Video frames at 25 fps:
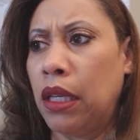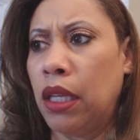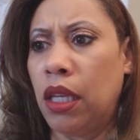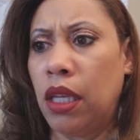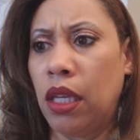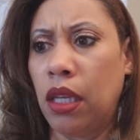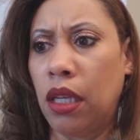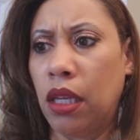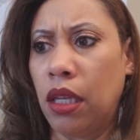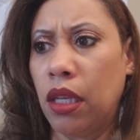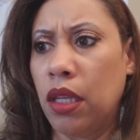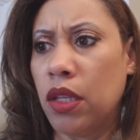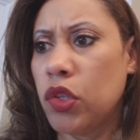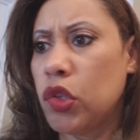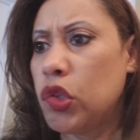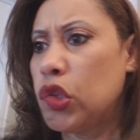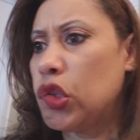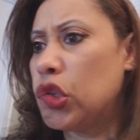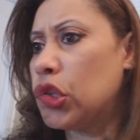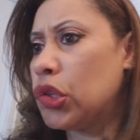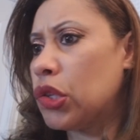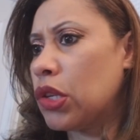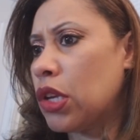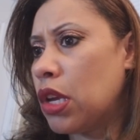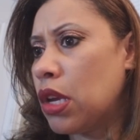
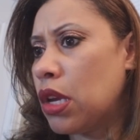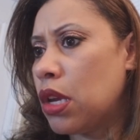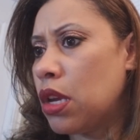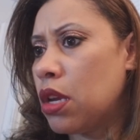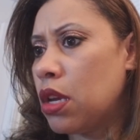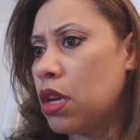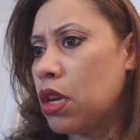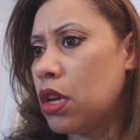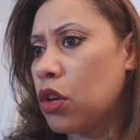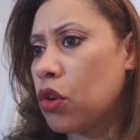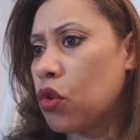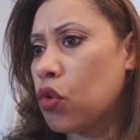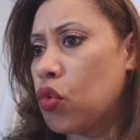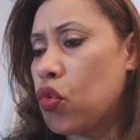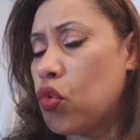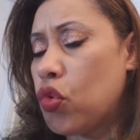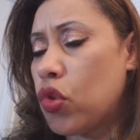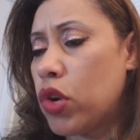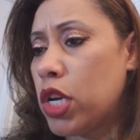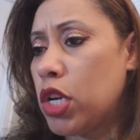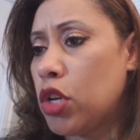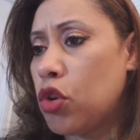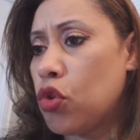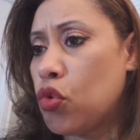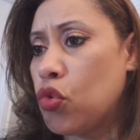is
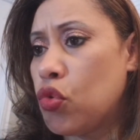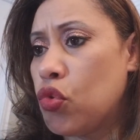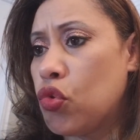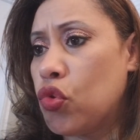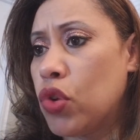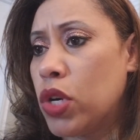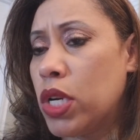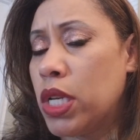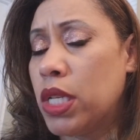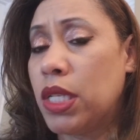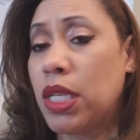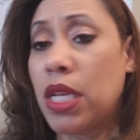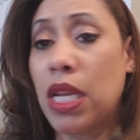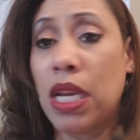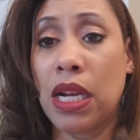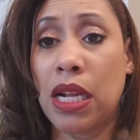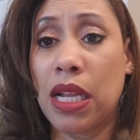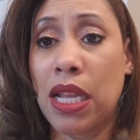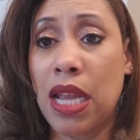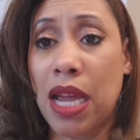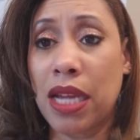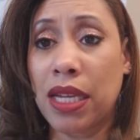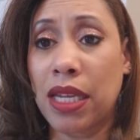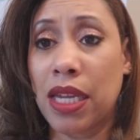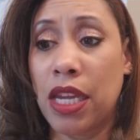going on 10
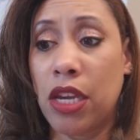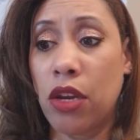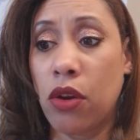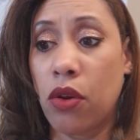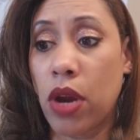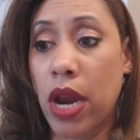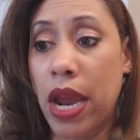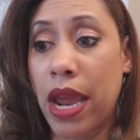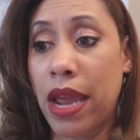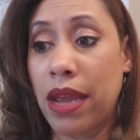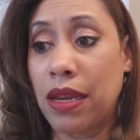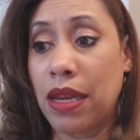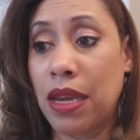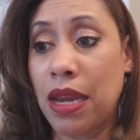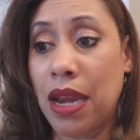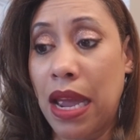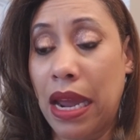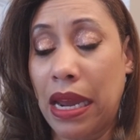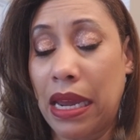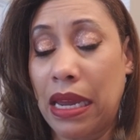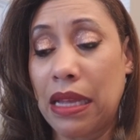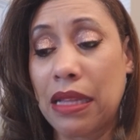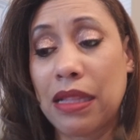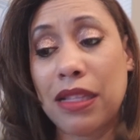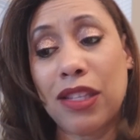o'clock here at
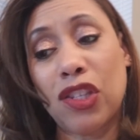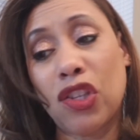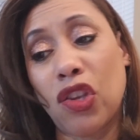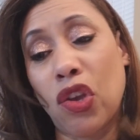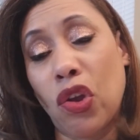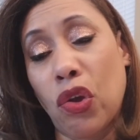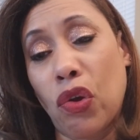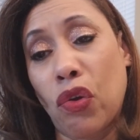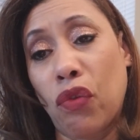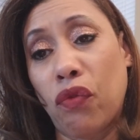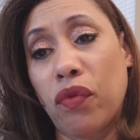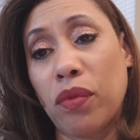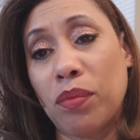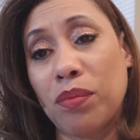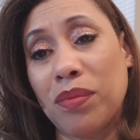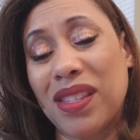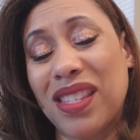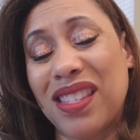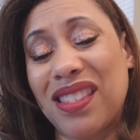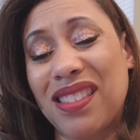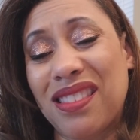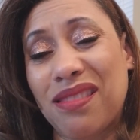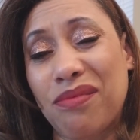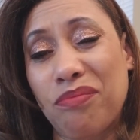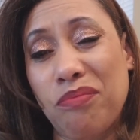night, so from
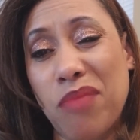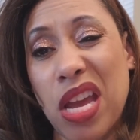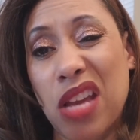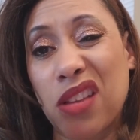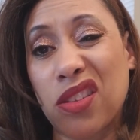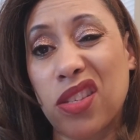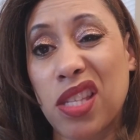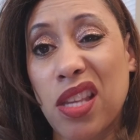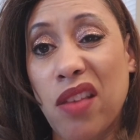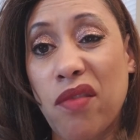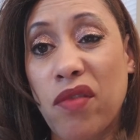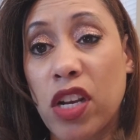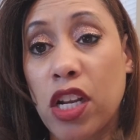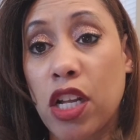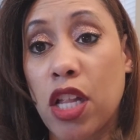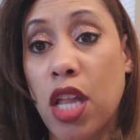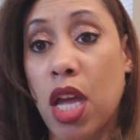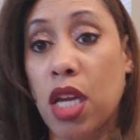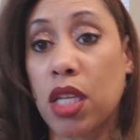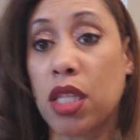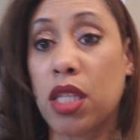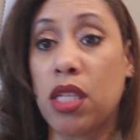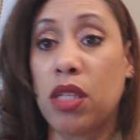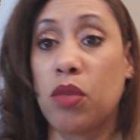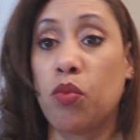about 7
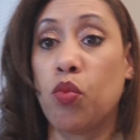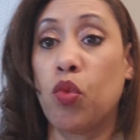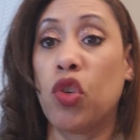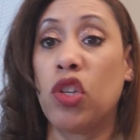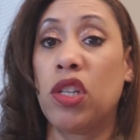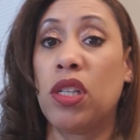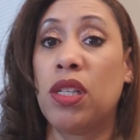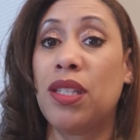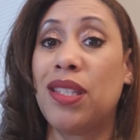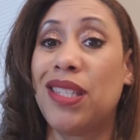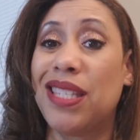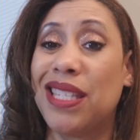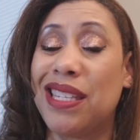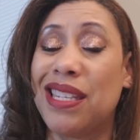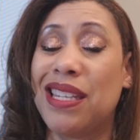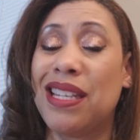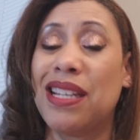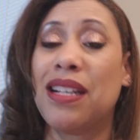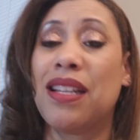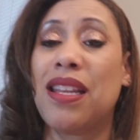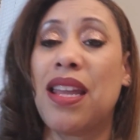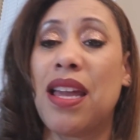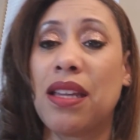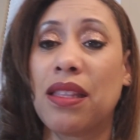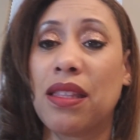o'clock this morning to 10
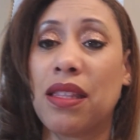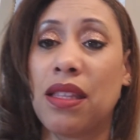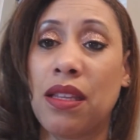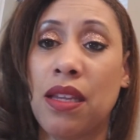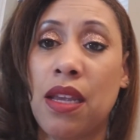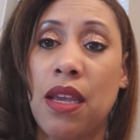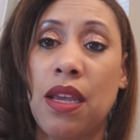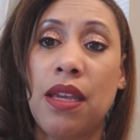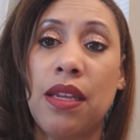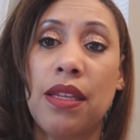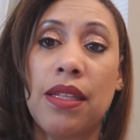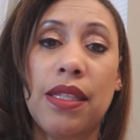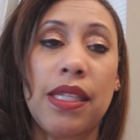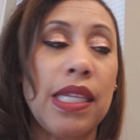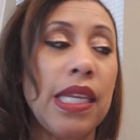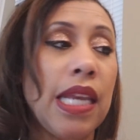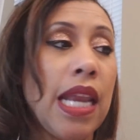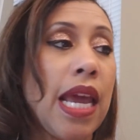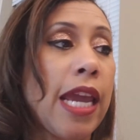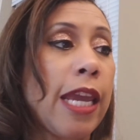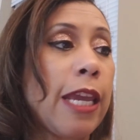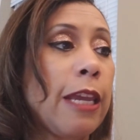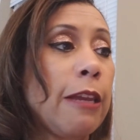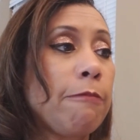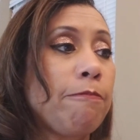o'clock
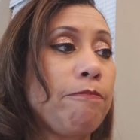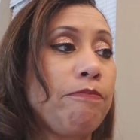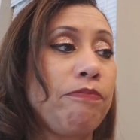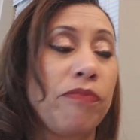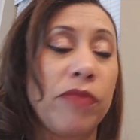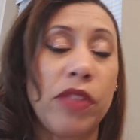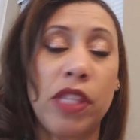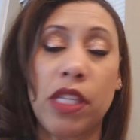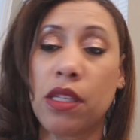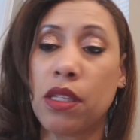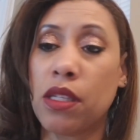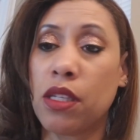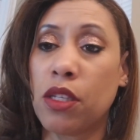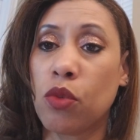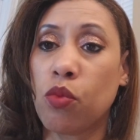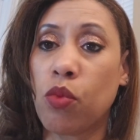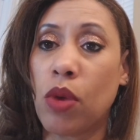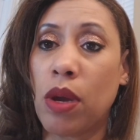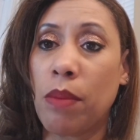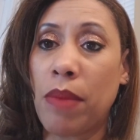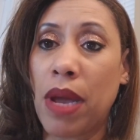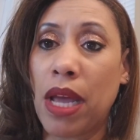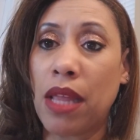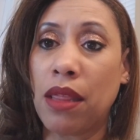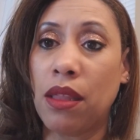tonight, this is
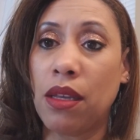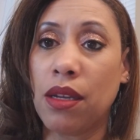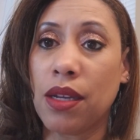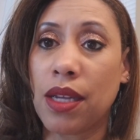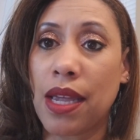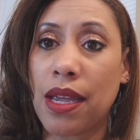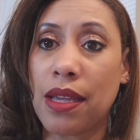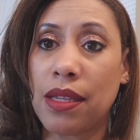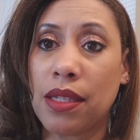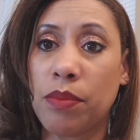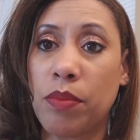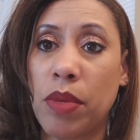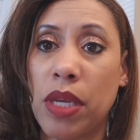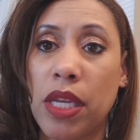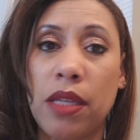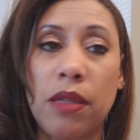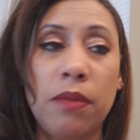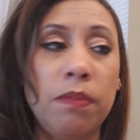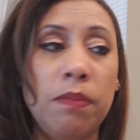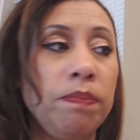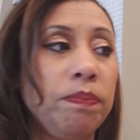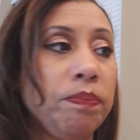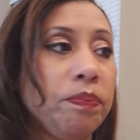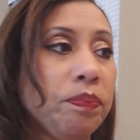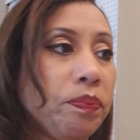what my look has
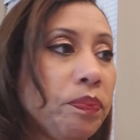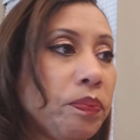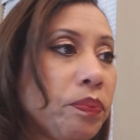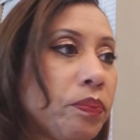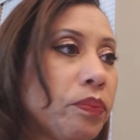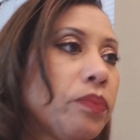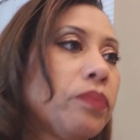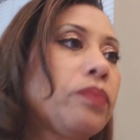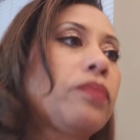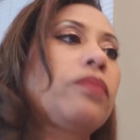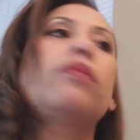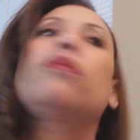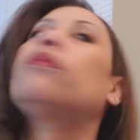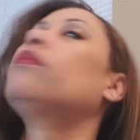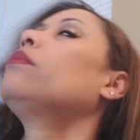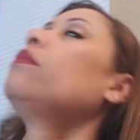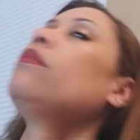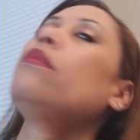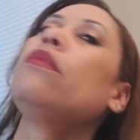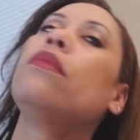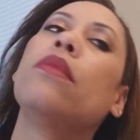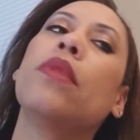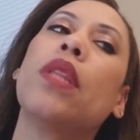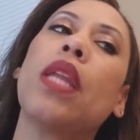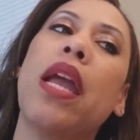been.
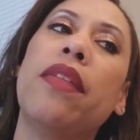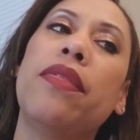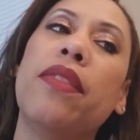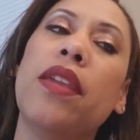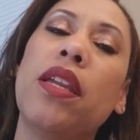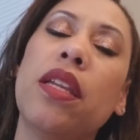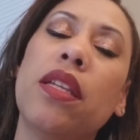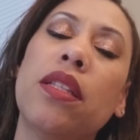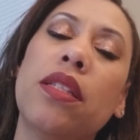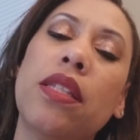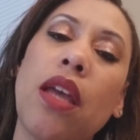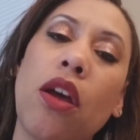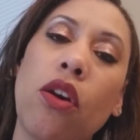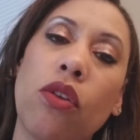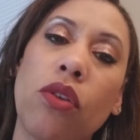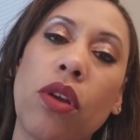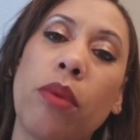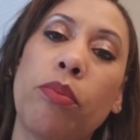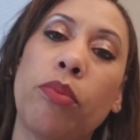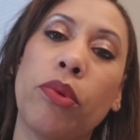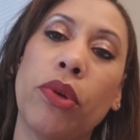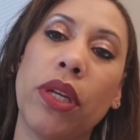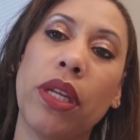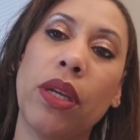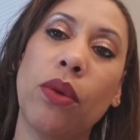I think it's held
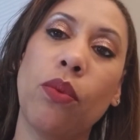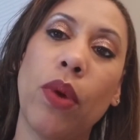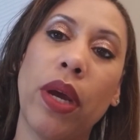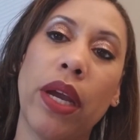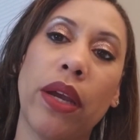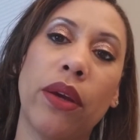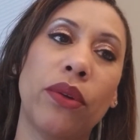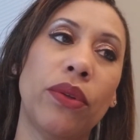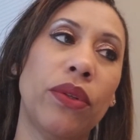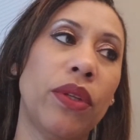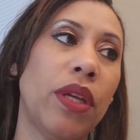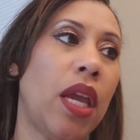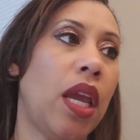up pretty well.